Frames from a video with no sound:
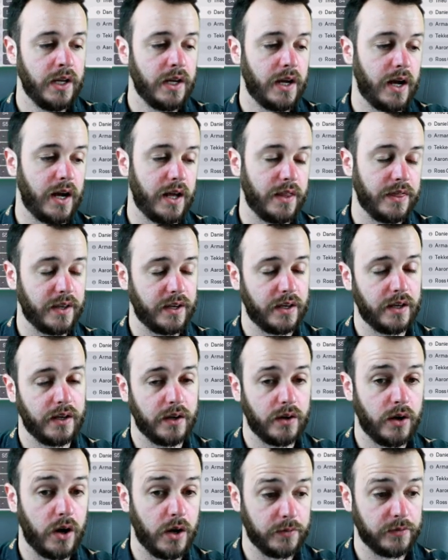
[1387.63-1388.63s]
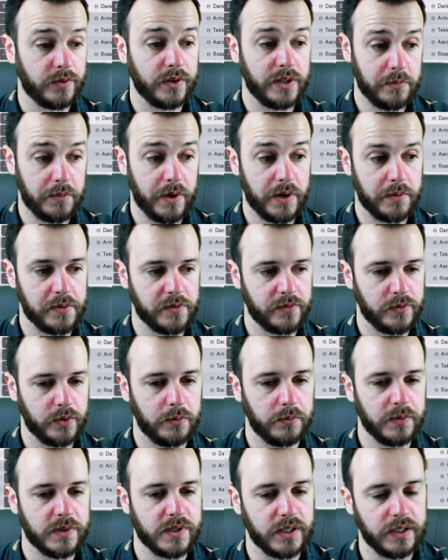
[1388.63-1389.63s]
Hopefully a better
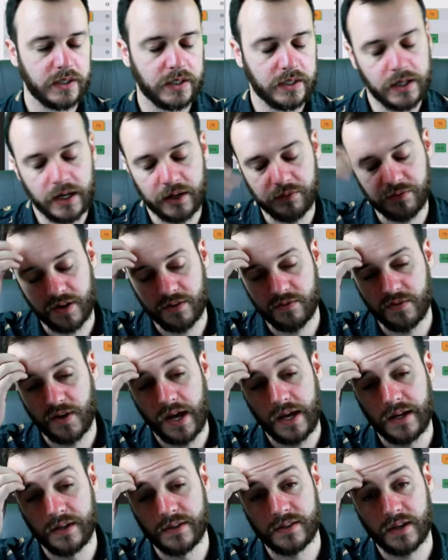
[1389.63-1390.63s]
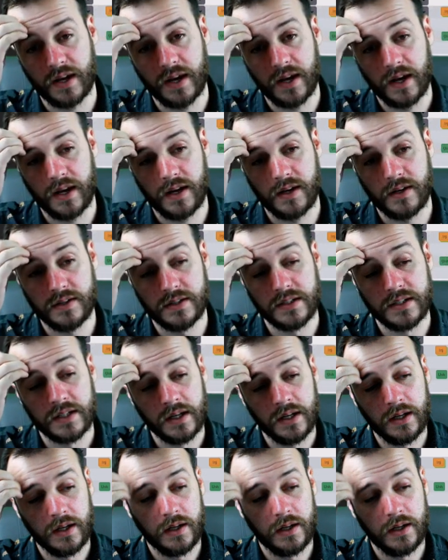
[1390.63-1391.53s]
performance in the FAVs, and